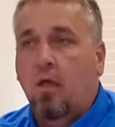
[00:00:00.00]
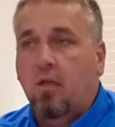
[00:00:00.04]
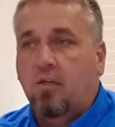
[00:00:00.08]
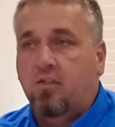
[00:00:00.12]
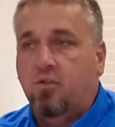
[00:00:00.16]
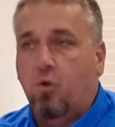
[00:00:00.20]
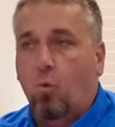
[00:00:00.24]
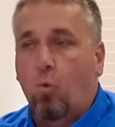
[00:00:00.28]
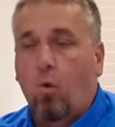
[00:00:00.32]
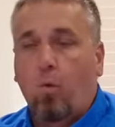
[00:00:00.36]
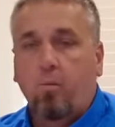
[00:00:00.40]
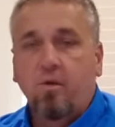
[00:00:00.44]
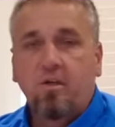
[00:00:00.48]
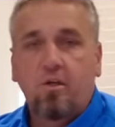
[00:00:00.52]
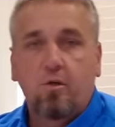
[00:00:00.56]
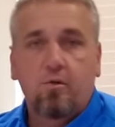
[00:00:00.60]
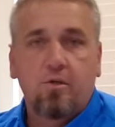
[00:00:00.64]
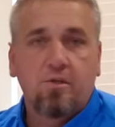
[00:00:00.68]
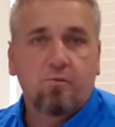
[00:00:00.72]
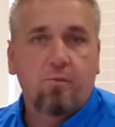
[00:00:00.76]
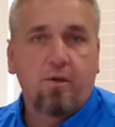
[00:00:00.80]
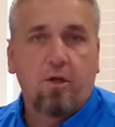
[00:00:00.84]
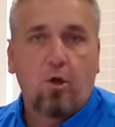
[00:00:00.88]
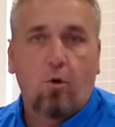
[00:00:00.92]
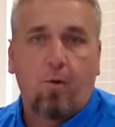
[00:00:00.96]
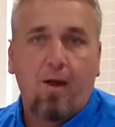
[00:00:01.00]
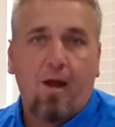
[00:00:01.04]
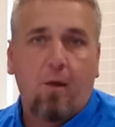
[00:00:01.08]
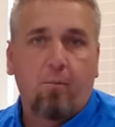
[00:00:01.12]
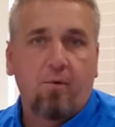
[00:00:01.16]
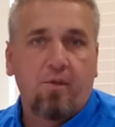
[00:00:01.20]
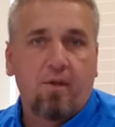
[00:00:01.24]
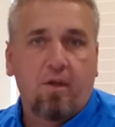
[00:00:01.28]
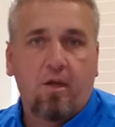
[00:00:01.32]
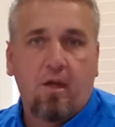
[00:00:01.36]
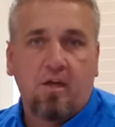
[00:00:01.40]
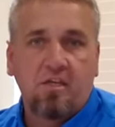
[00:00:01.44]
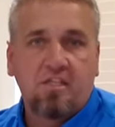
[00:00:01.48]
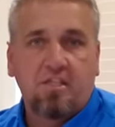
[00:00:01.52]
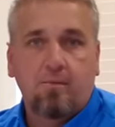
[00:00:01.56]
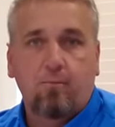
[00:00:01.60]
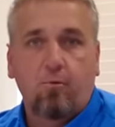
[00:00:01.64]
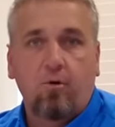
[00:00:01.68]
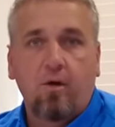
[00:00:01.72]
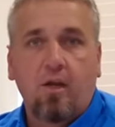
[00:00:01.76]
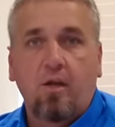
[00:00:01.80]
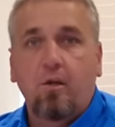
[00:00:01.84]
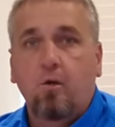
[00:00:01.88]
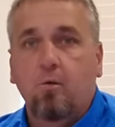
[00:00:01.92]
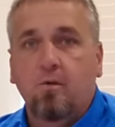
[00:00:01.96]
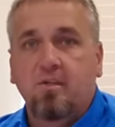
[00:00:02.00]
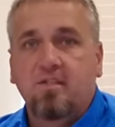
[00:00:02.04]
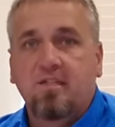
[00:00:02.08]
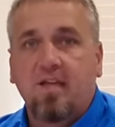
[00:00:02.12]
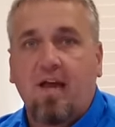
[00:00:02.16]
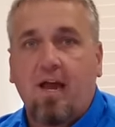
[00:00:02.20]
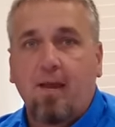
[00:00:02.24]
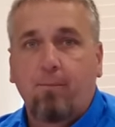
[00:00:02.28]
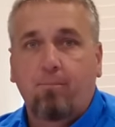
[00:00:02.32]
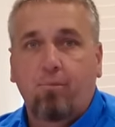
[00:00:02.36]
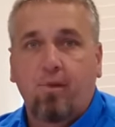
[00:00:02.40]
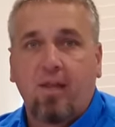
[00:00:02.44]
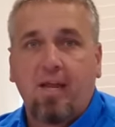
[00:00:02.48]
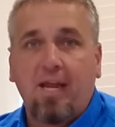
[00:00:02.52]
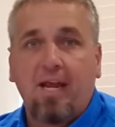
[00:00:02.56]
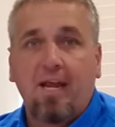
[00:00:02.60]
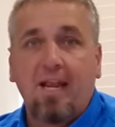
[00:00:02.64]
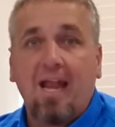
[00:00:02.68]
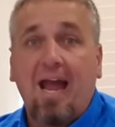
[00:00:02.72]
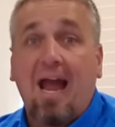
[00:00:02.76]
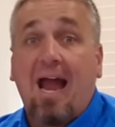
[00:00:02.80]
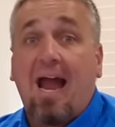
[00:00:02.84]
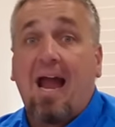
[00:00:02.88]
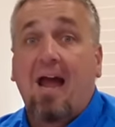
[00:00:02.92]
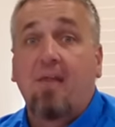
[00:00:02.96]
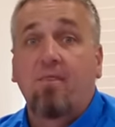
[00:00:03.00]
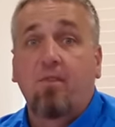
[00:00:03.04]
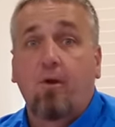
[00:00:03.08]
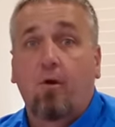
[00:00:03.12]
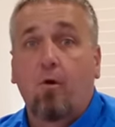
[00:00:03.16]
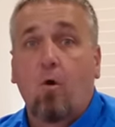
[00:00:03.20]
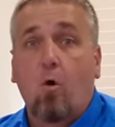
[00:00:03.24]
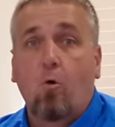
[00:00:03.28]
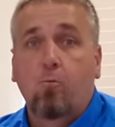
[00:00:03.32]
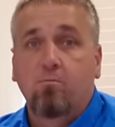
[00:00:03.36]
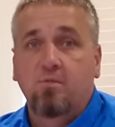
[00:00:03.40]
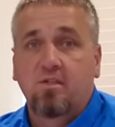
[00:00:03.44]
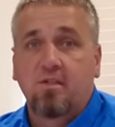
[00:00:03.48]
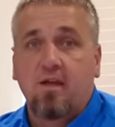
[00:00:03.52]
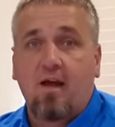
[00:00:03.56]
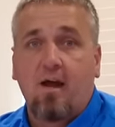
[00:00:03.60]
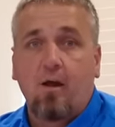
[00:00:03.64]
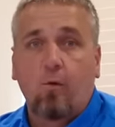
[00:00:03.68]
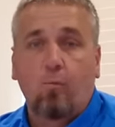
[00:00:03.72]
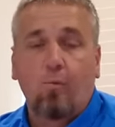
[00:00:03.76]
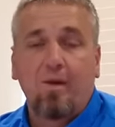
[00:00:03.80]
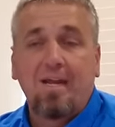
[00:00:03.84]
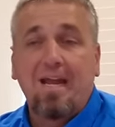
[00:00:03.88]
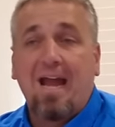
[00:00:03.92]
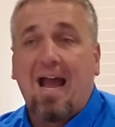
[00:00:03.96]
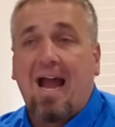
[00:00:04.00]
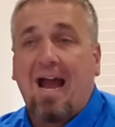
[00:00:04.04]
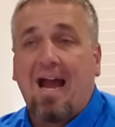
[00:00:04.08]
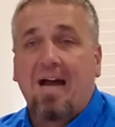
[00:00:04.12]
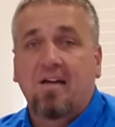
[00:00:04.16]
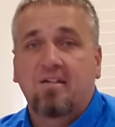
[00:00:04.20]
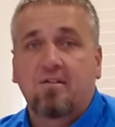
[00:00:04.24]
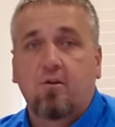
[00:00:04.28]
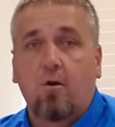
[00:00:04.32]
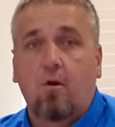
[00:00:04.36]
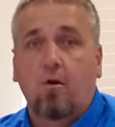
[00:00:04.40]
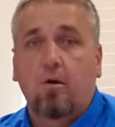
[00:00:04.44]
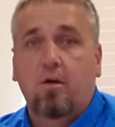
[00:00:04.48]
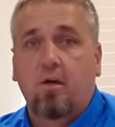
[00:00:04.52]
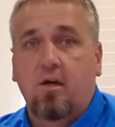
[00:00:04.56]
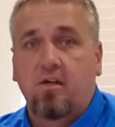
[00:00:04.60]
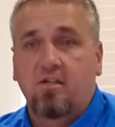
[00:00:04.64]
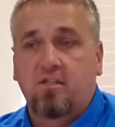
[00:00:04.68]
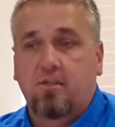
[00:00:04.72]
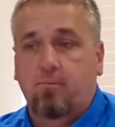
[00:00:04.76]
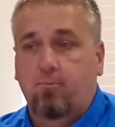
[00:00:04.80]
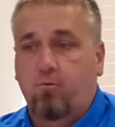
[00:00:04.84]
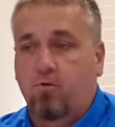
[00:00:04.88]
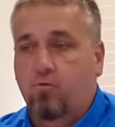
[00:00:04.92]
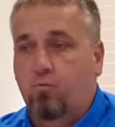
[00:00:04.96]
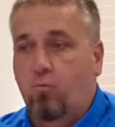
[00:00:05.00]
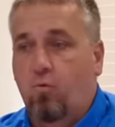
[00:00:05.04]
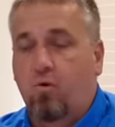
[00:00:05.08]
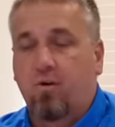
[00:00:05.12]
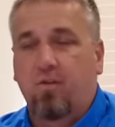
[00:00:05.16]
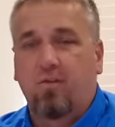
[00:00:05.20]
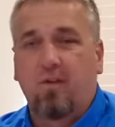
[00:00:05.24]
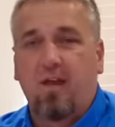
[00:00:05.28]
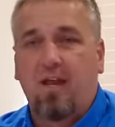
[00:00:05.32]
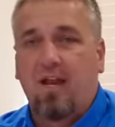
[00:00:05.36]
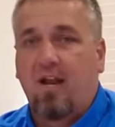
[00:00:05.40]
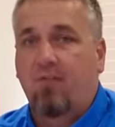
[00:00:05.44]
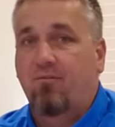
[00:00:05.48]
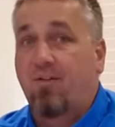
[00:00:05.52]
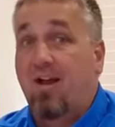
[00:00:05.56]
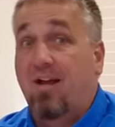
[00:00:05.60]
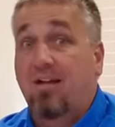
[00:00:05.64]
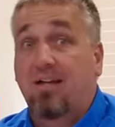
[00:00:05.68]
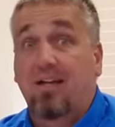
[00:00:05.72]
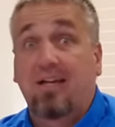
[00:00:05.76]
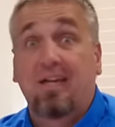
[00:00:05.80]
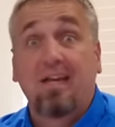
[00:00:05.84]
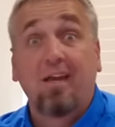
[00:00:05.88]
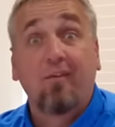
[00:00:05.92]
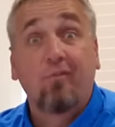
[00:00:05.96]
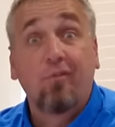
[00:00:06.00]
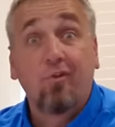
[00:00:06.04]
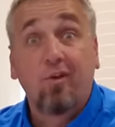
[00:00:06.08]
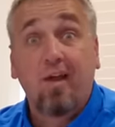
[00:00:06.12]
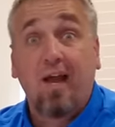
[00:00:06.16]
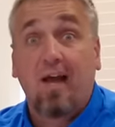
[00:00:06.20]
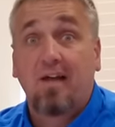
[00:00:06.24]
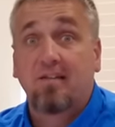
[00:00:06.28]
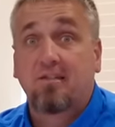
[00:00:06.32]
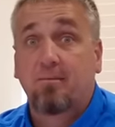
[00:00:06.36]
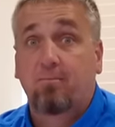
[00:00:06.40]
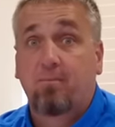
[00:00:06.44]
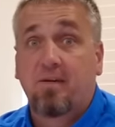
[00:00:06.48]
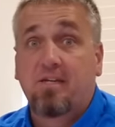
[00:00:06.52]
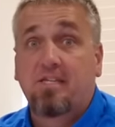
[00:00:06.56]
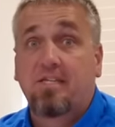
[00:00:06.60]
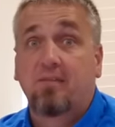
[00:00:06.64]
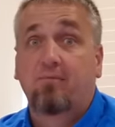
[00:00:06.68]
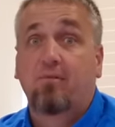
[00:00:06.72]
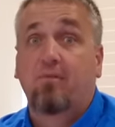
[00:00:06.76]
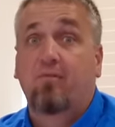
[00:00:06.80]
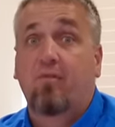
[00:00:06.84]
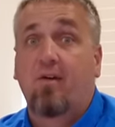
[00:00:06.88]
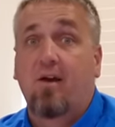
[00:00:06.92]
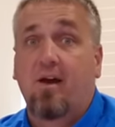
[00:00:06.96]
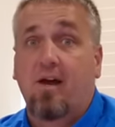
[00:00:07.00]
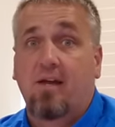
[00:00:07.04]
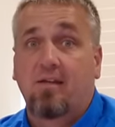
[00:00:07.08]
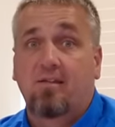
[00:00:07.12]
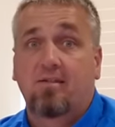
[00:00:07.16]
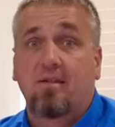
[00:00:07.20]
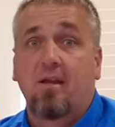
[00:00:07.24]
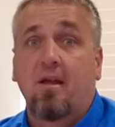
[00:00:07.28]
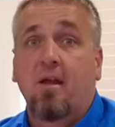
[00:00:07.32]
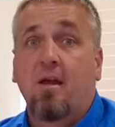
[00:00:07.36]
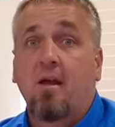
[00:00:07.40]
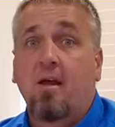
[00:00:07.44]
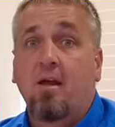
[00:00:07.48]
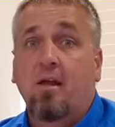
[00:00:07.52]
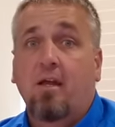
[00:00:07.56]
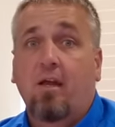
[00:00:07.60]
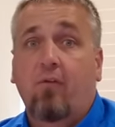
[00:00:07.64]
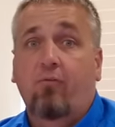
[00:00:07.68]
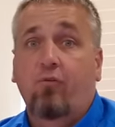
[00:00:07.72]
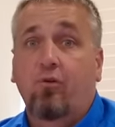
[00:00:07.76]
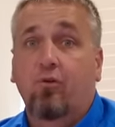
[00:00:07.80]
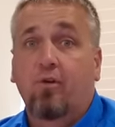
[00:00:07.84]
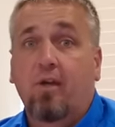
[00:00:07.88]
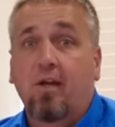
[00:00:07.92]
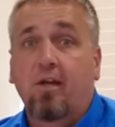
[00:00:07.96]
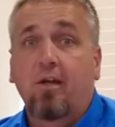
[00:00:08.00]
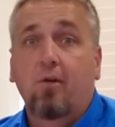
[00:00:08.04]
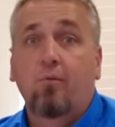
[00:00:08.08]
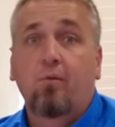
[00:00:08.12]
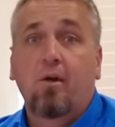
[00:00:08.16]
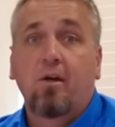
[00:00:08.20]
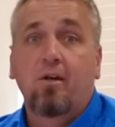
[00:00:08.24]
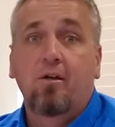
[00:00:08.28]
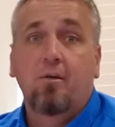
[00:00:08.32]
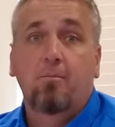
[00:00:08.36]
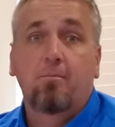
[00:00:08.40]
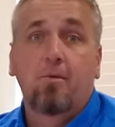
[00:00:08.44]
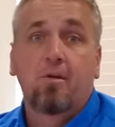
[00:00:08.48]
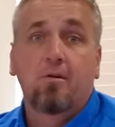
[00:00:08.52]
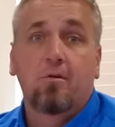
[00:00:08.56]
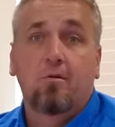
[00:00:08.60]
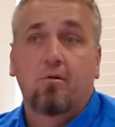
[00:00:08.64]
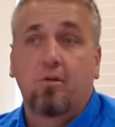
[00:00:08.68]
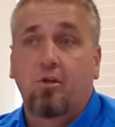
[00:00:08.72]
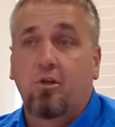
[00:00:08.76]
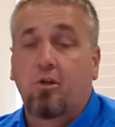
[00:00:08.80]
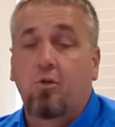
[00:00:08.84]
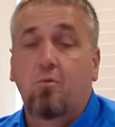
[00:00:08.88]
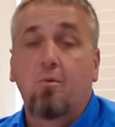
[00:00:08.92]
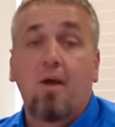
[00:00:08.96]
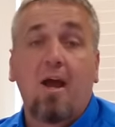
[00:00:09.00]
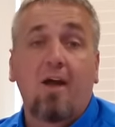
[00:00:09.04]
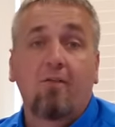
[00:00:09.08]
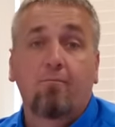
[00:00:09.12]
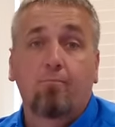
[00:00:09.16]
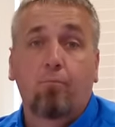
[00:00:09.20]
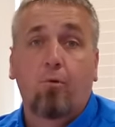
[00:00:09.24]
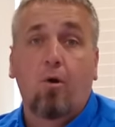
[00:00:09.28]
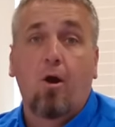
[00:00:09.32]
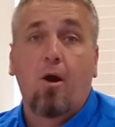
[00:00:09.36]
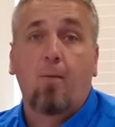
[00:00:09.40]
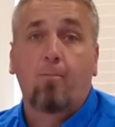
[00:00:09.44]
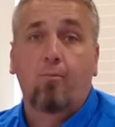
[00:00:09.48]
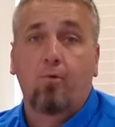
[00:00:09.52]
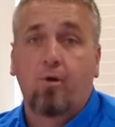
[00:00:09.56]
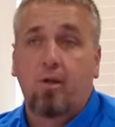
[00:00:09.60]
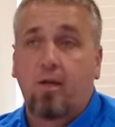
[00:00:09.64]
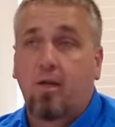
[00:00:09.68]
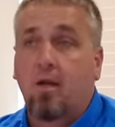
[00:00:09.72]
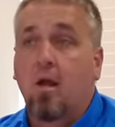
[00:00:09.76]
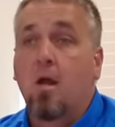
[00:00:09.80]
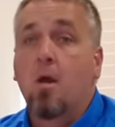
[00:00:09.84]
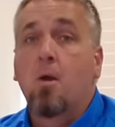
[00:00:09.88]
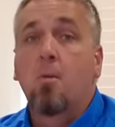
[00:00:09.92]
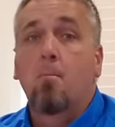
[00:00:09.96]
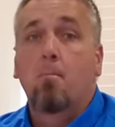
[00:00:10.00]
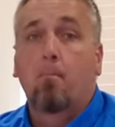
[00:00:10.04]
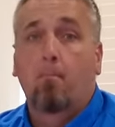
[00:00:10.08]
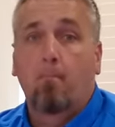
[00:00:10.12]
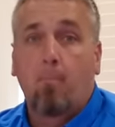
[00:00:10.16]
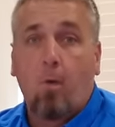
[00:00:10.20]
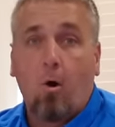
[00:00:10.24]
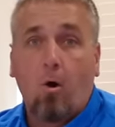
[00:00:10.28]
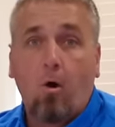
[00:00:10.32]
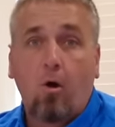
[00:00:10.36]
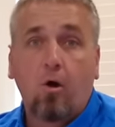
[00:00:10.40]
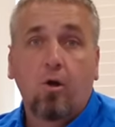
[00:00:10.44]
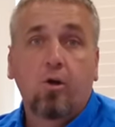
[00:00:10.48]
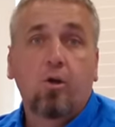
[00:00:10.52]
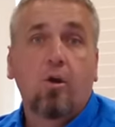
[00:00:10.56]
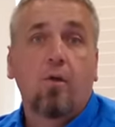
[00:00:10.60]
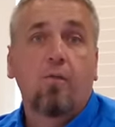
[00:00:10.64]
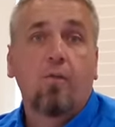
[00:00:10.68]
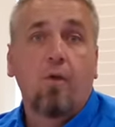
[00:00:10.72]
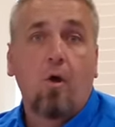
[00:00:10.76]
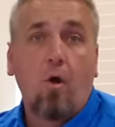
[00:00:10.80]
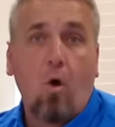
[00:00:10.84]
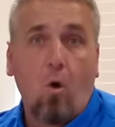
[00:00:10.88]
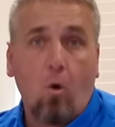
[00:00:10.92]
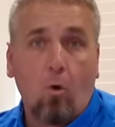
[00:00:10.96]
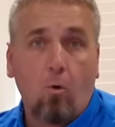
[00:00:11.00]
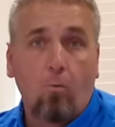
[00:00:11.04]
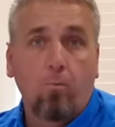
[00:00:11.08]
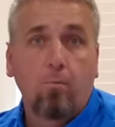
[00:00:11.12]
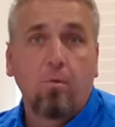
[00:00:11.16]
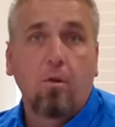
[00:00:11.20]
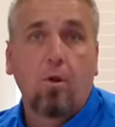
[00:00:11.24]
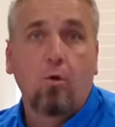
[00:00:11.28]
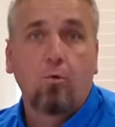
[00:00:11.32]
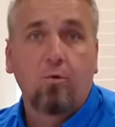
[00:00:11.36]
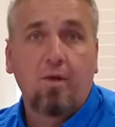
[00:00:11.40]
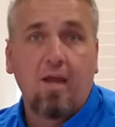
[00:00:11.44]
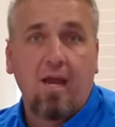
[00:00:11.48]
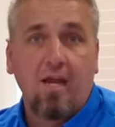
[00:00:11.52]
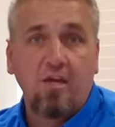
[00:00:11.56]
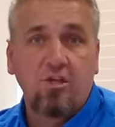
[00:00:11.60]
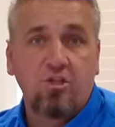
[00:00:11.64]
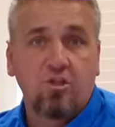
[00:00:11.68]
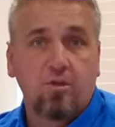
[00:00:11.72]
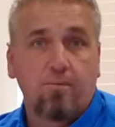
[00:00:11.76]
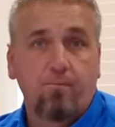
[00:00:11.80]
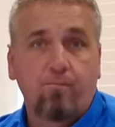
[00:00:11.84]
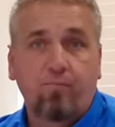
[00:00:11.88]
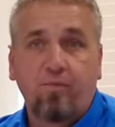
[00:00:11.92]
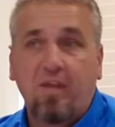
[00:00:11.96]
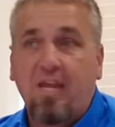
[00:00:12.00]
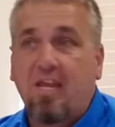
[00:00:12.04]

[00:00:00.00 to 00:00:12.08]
So what we do is we go out with a customer and do a site plan at their home site. We ask our customers one of the and if I could give you guys a piece of advice, if you're getting ready to build and you have property, mark the home location.